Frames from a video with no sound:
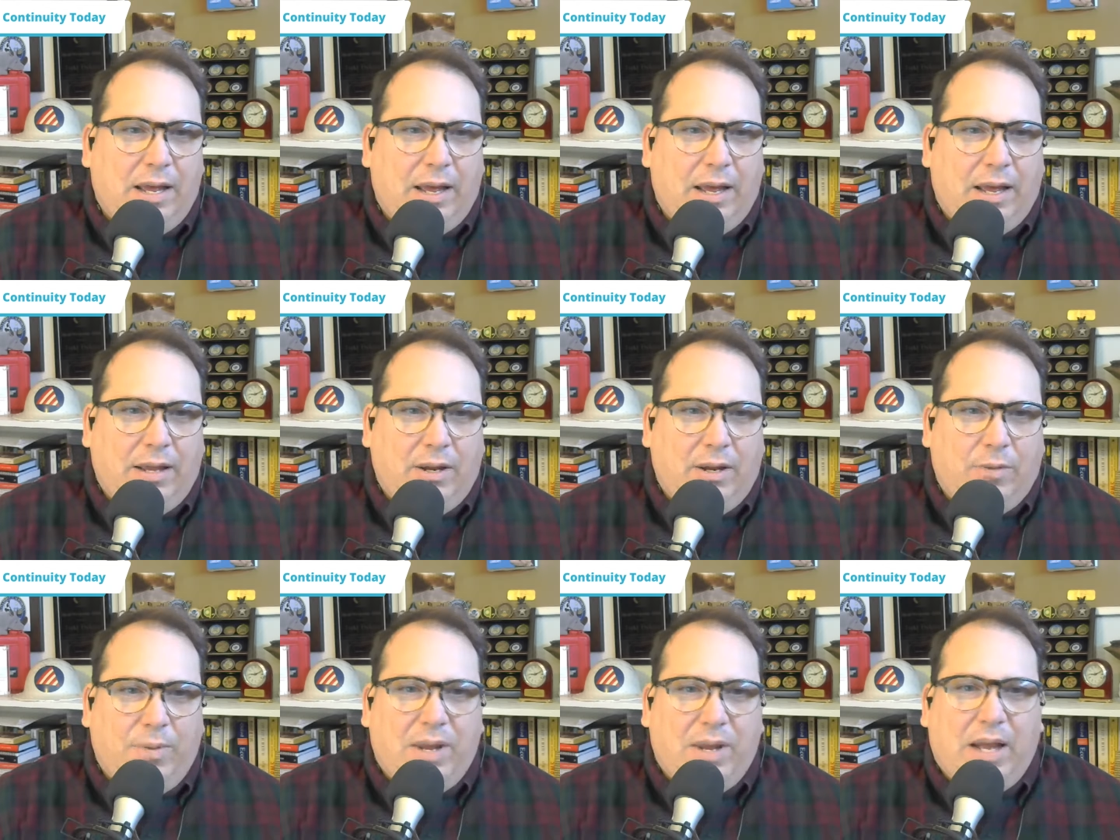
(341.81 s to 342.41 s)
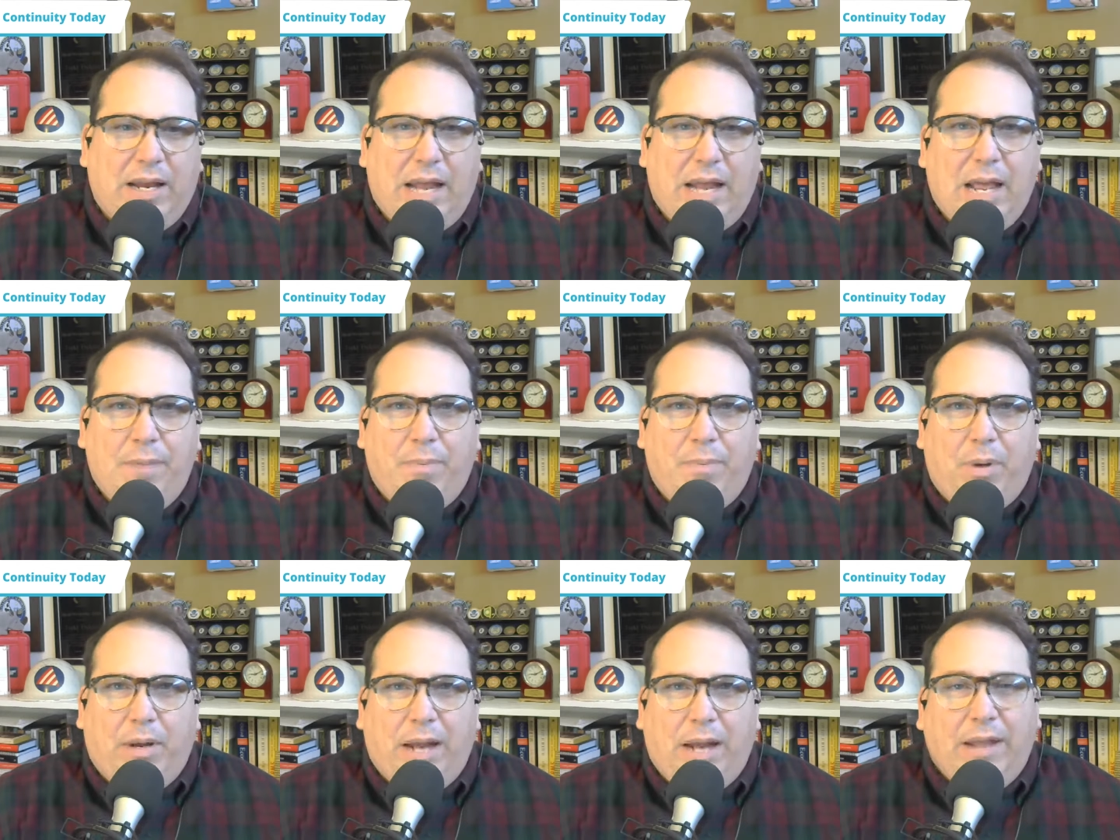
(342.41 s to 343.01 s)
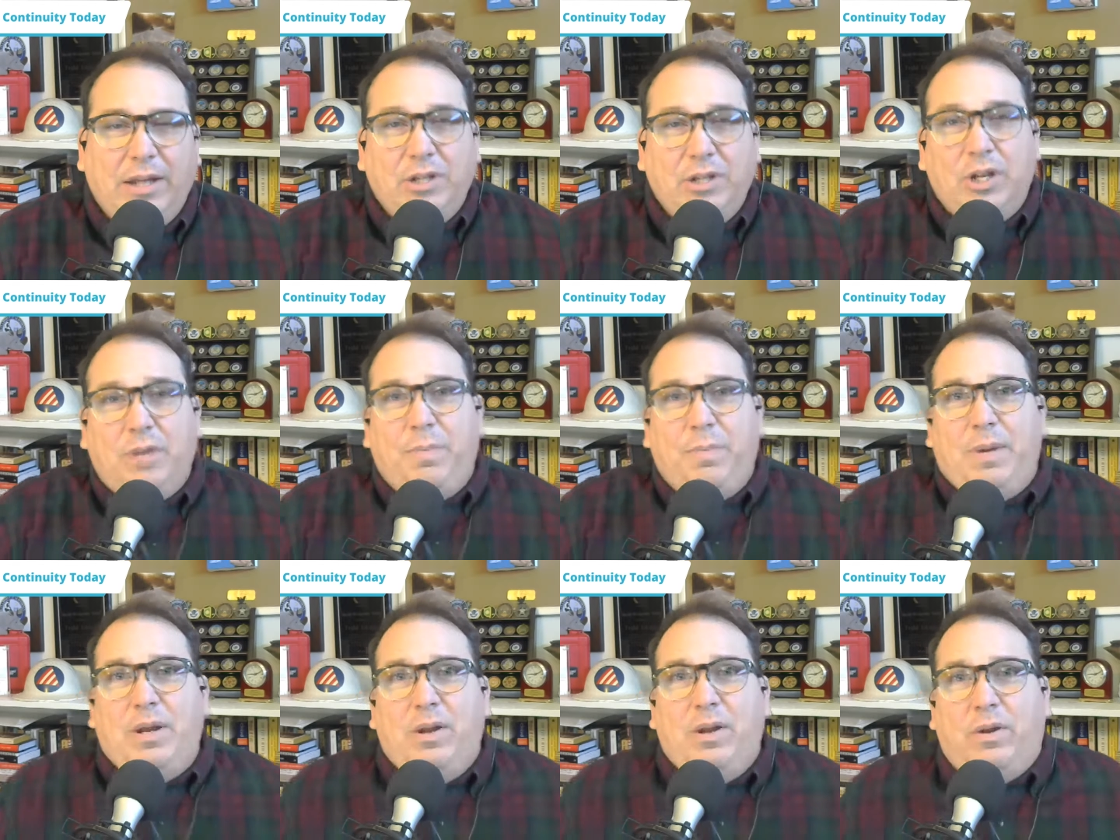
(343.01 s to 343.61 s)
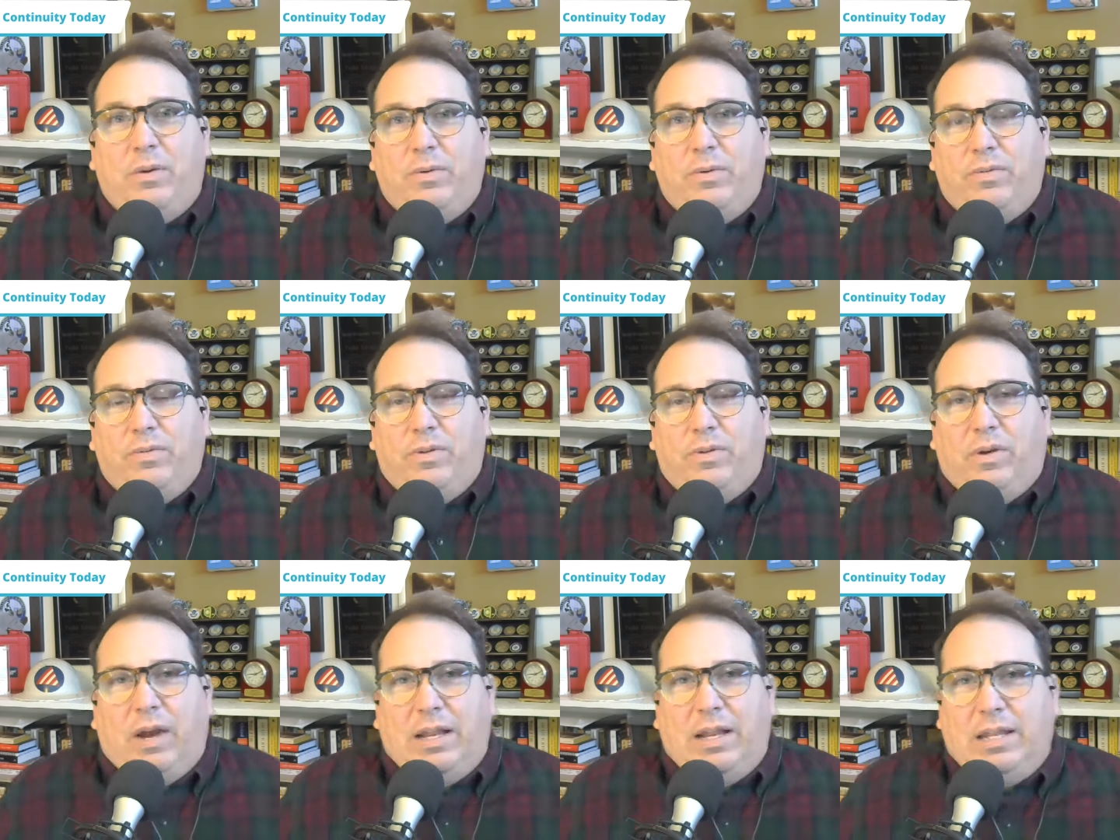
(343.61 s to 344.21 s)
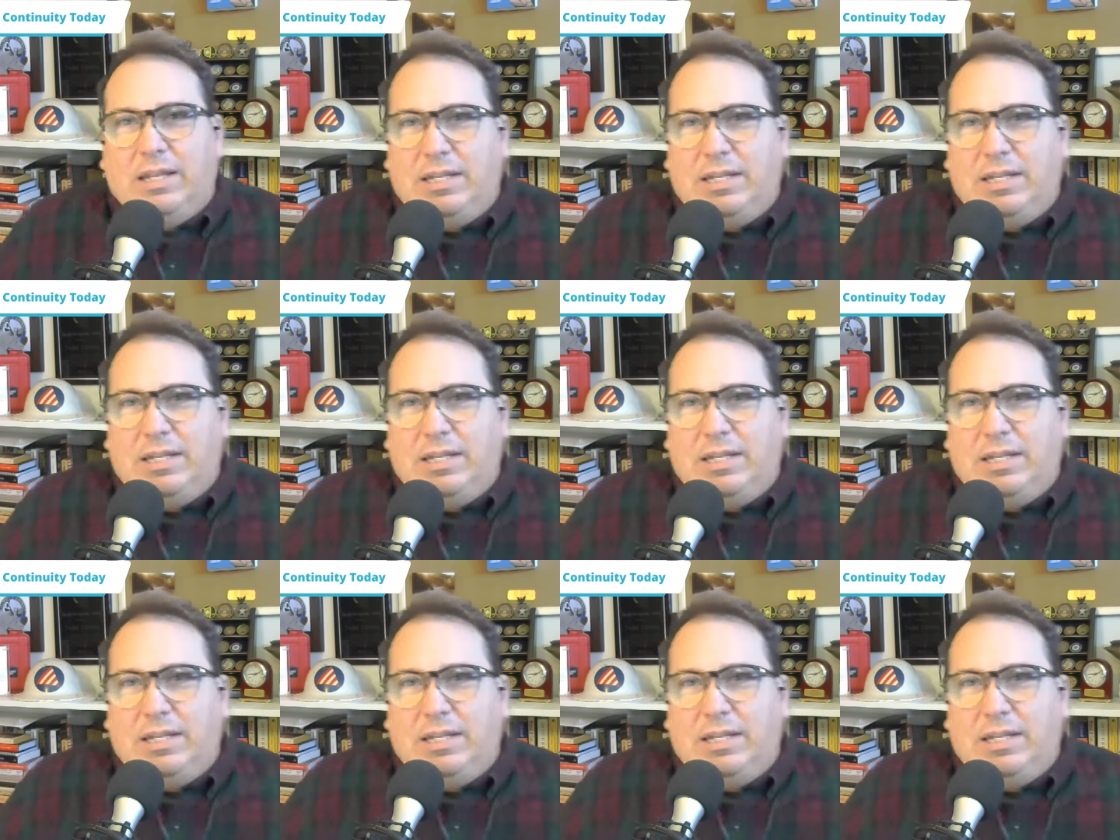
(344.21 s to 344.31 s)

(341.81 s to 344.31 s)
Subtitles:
you're behind the eight ball. Now, this shouldn't be news, right?